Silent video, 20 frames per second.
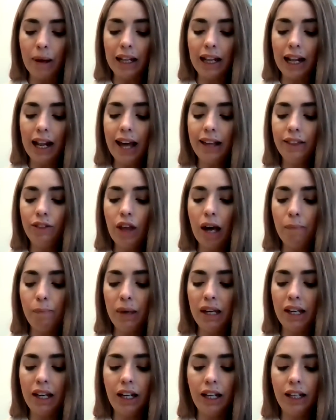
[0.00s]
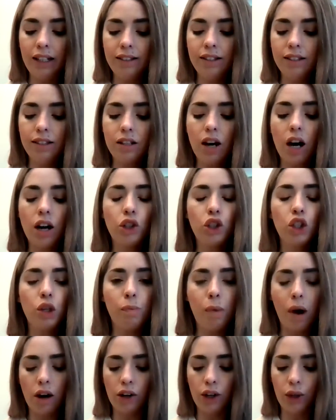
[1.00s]
Let that beginning start
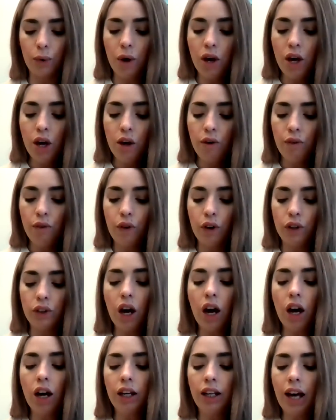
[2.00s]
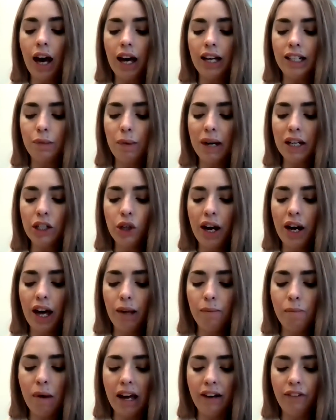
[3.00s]
tomorrow. For now, I'd better
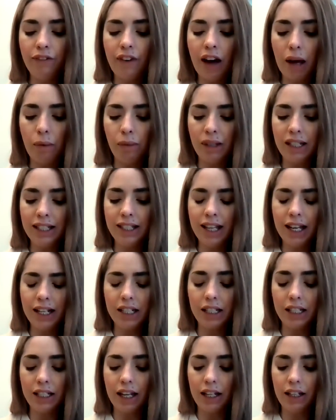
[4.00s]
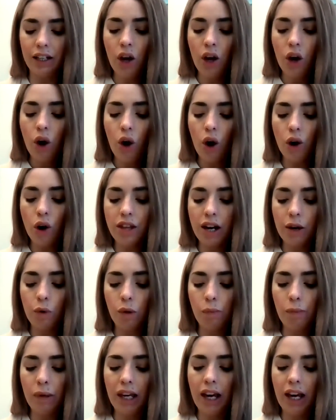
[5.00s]
help my family settle in, or there
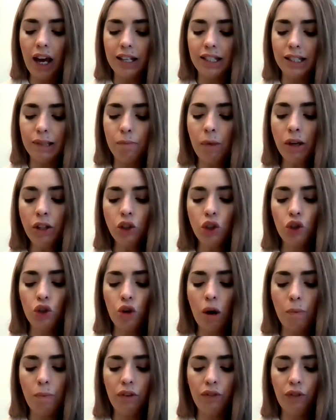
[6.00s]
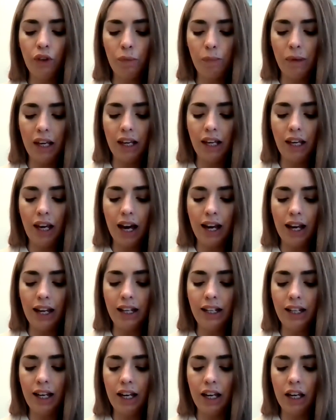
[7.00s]
will be as much trouble for me
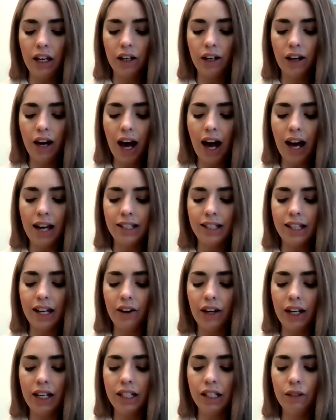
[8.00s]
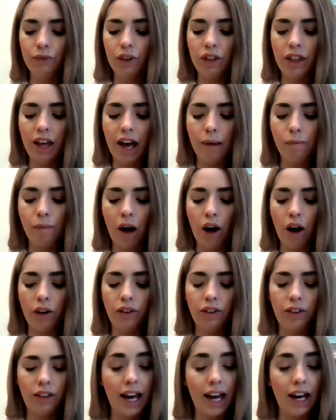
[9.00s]
in here as there is for them out
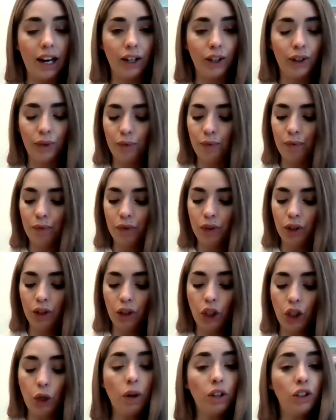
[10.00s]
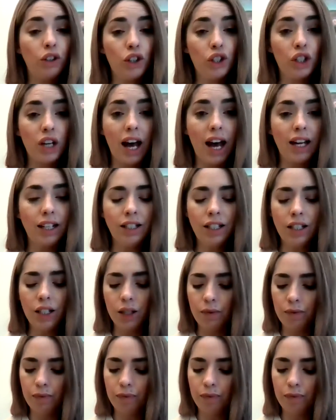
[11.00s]
there. You understand?